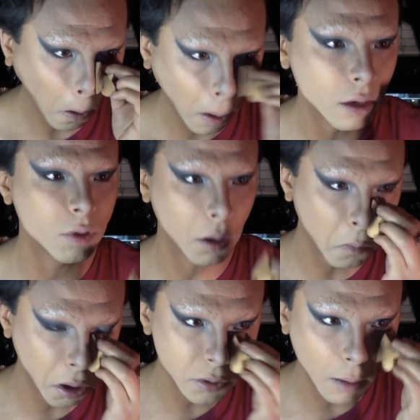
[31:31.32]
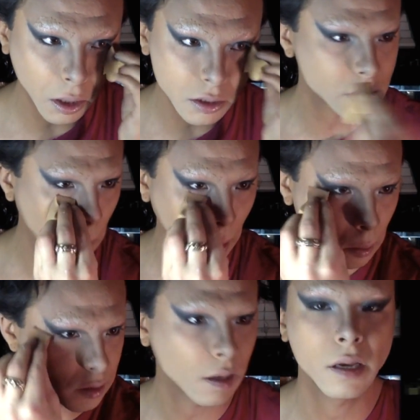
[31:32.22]
And I'm going over and I'm dabbing it just so it
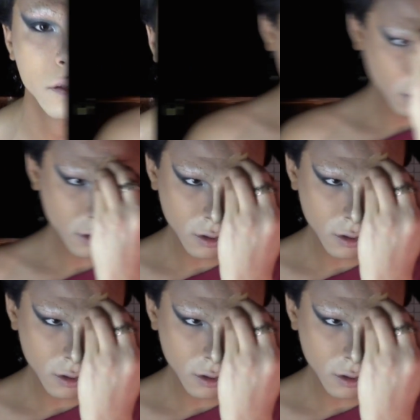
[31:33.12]
looks like it's...